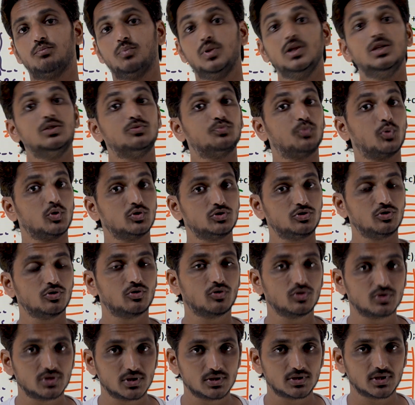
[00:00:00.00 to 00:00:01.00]
please post your
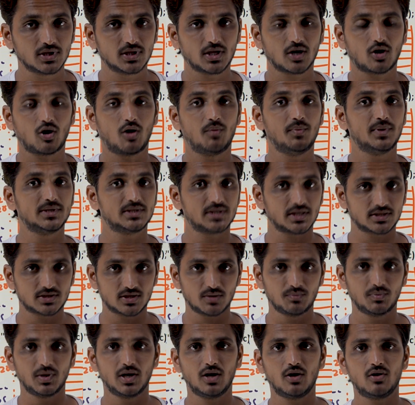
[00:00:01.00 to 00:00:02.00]
questions in the comment
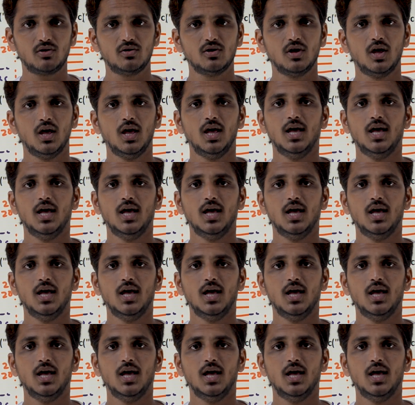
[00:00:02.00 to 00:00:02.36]
section below.